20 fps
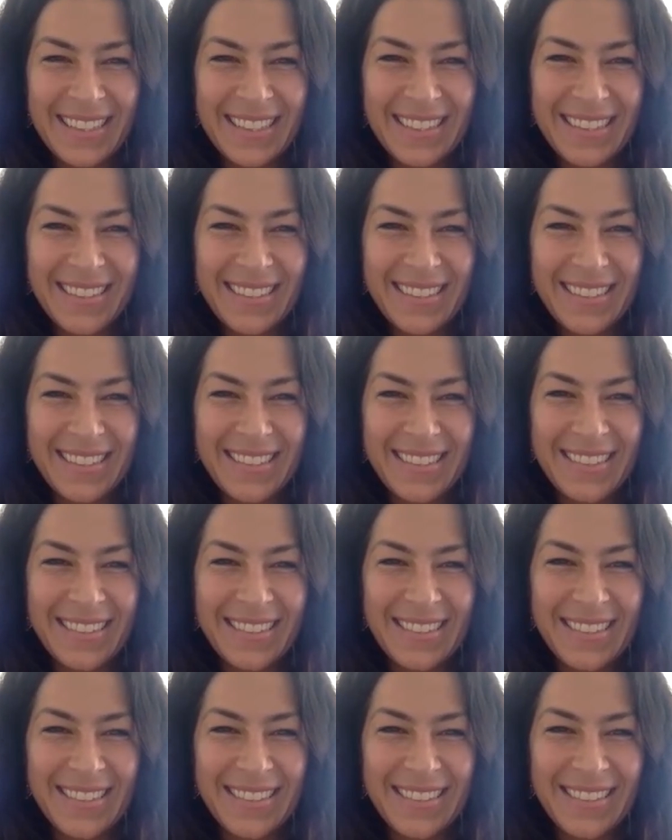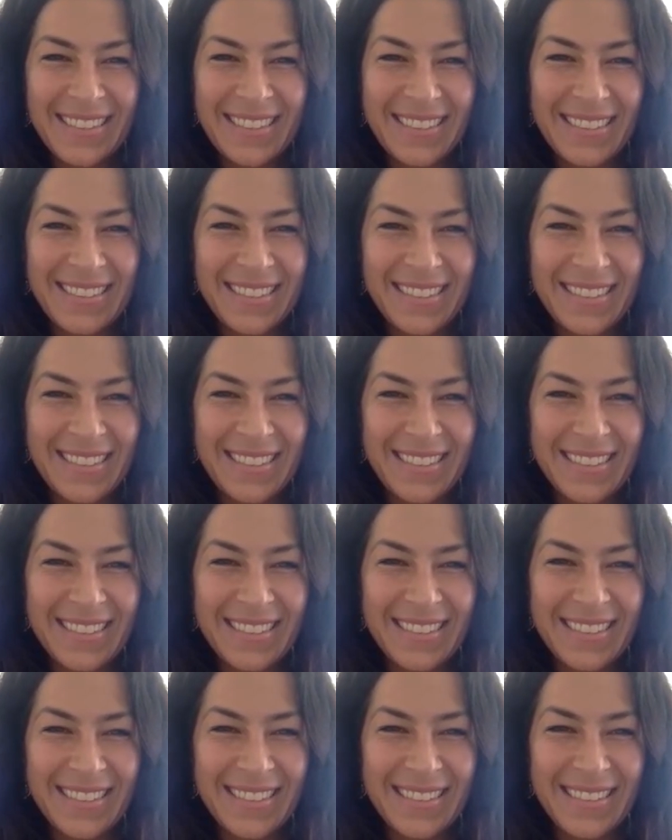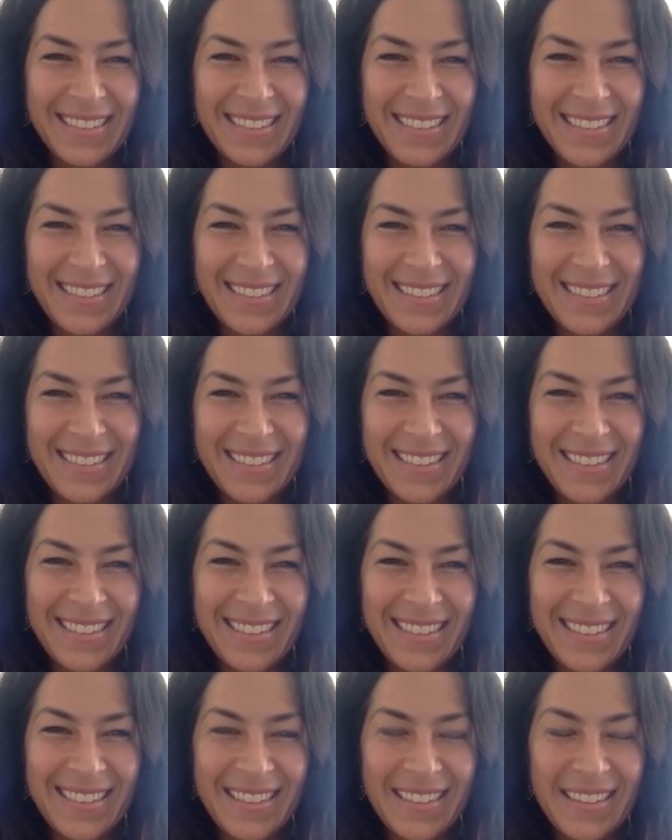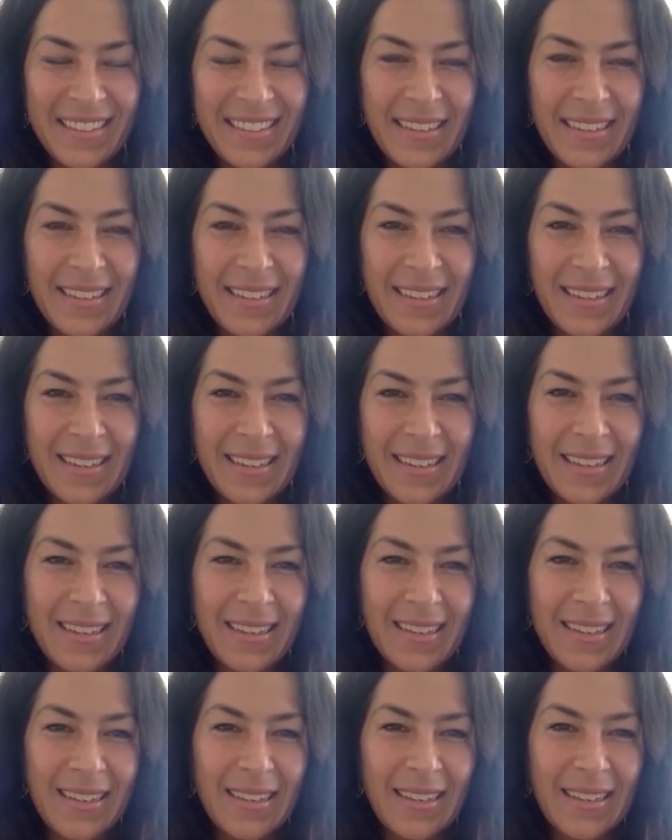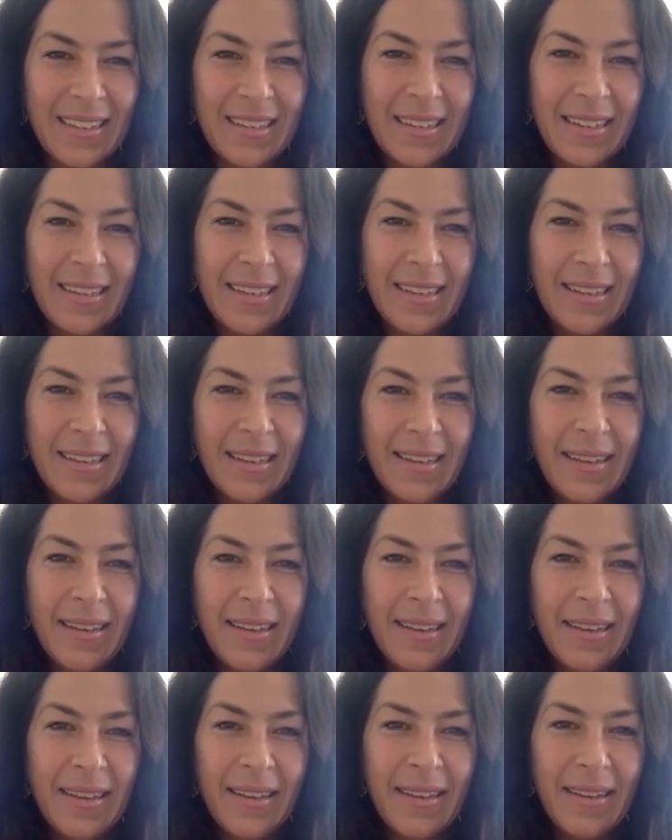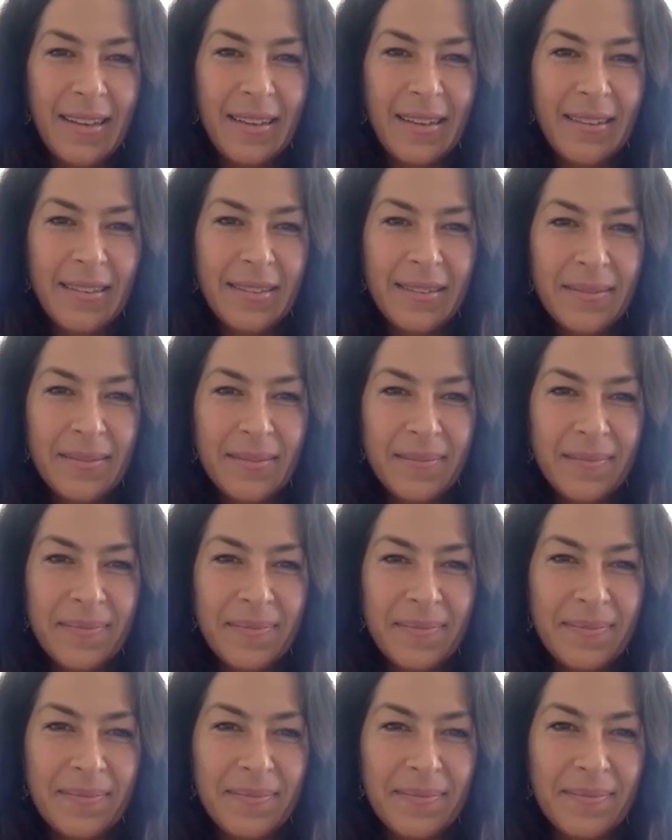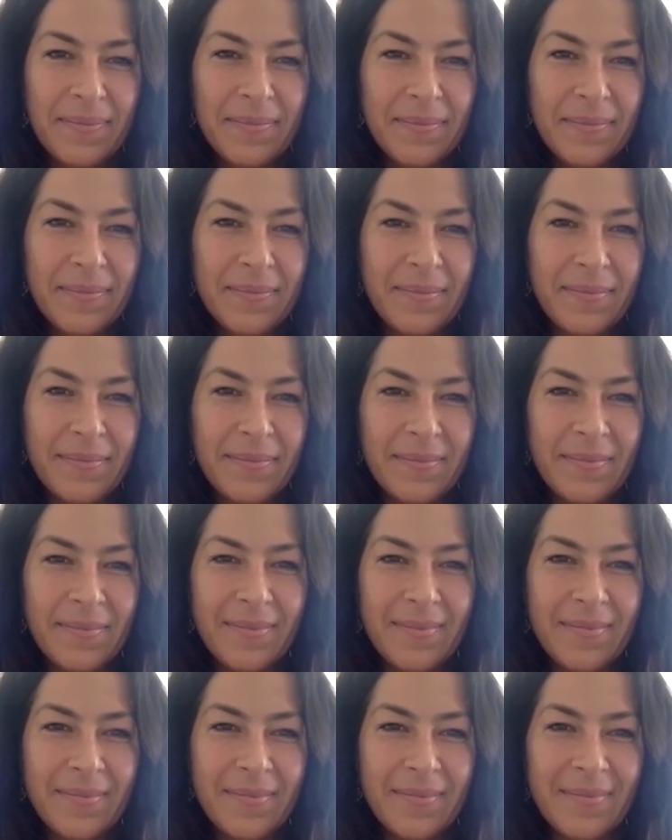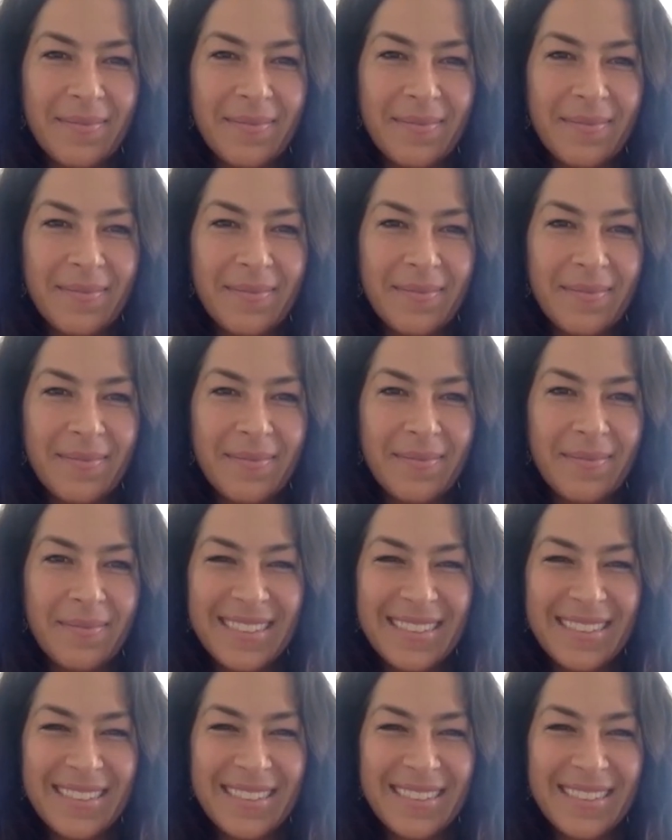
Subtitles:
No words are spoken by the person on screen.